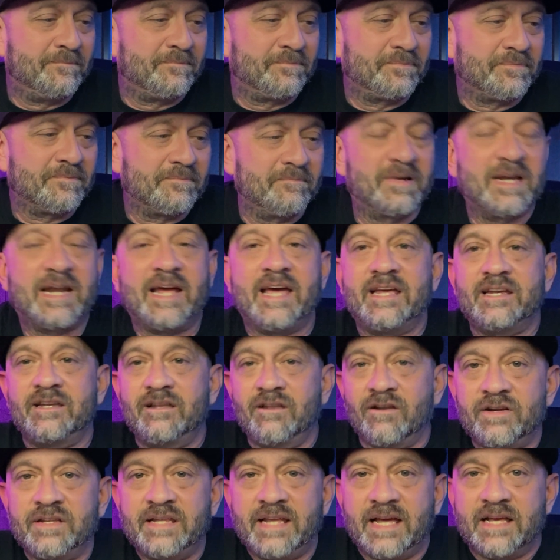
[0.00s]
But I had
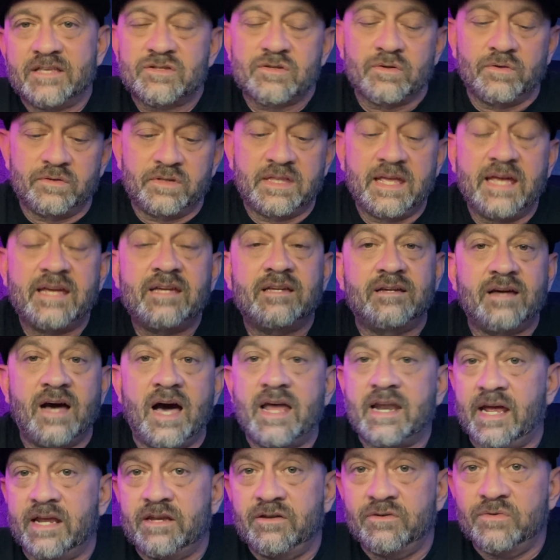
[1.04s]
learned that. So thank
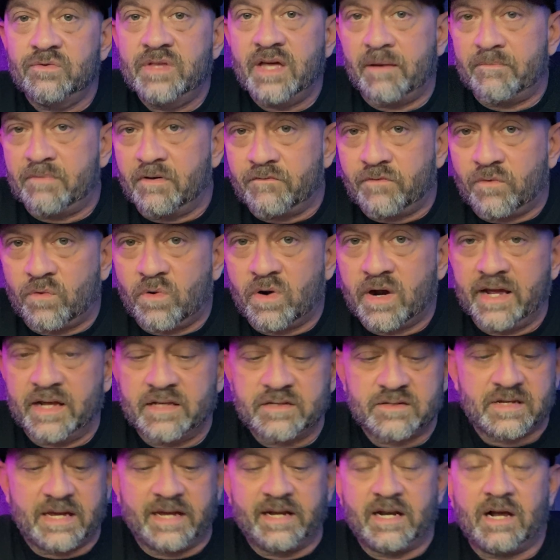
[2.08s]
God I knew that
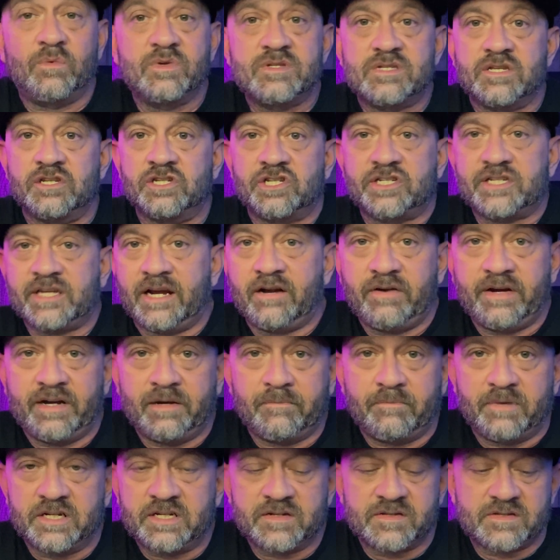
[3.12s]
beforehand, and I wasn't sharing a
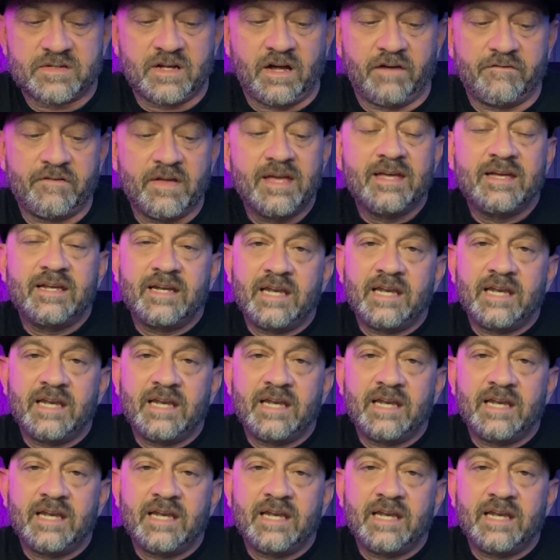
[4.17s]
bunch of stuff.